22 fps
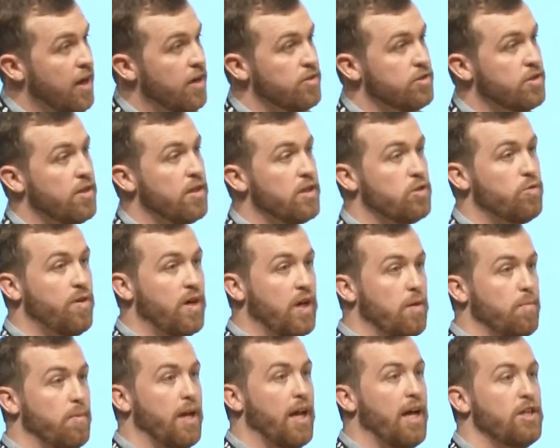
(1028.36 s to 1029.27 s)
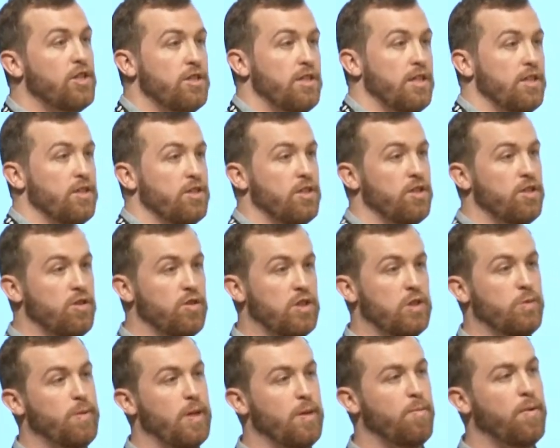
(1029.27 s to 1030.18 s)
now. So this recommendation engine
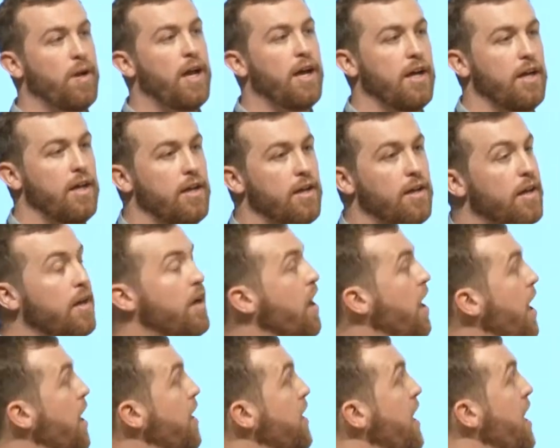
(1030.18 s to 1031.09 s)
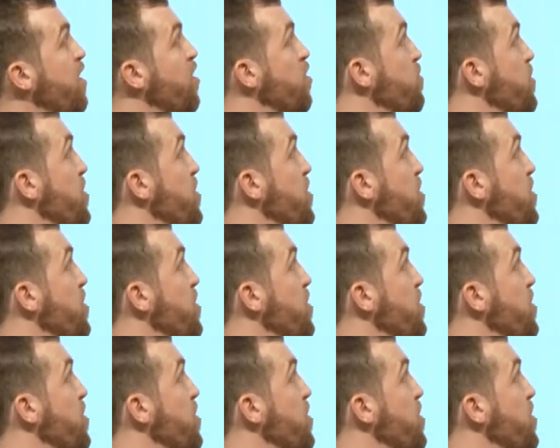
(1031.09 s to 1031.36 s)
used to be a plugin, and now